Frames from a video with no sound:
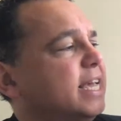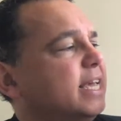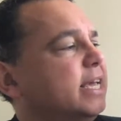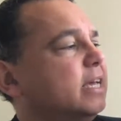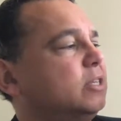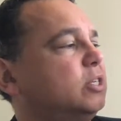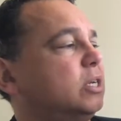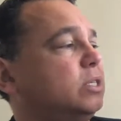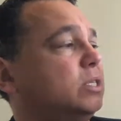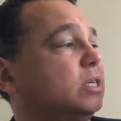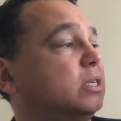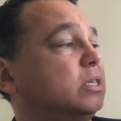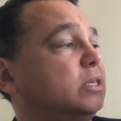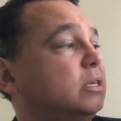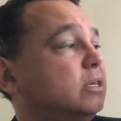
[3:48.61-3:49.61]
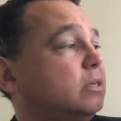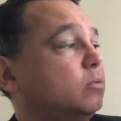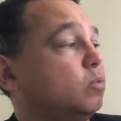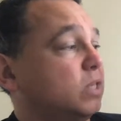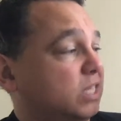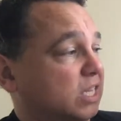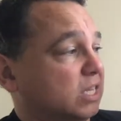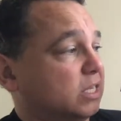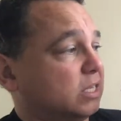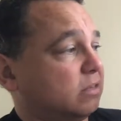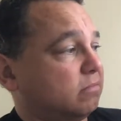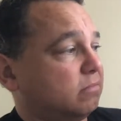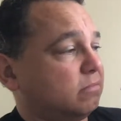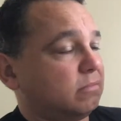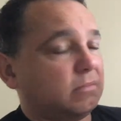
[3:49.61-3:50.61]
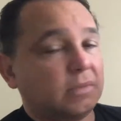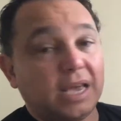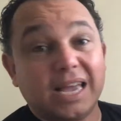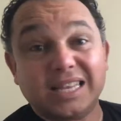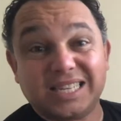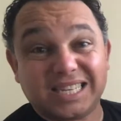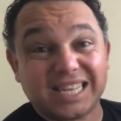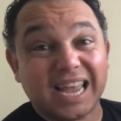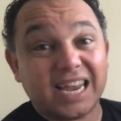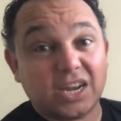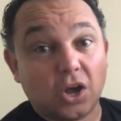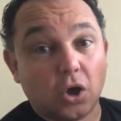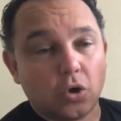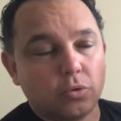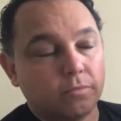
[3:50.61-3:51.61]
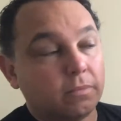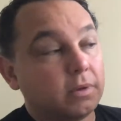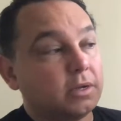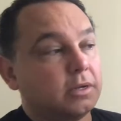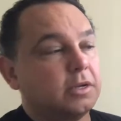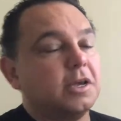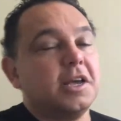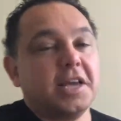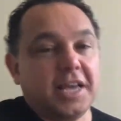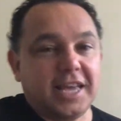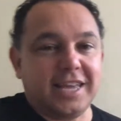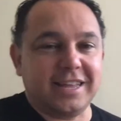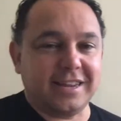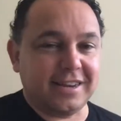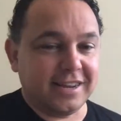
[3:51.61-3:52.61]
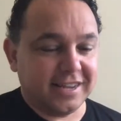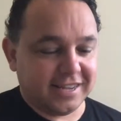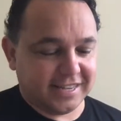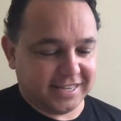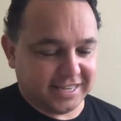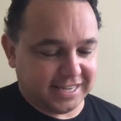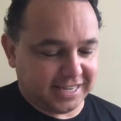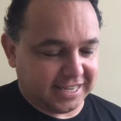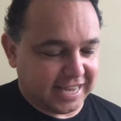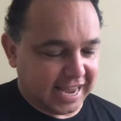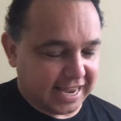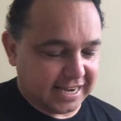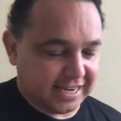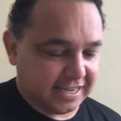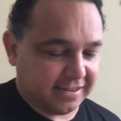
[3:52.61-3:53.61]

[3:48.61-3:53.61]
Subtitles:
he adjusted his whiskers and stayed home instead.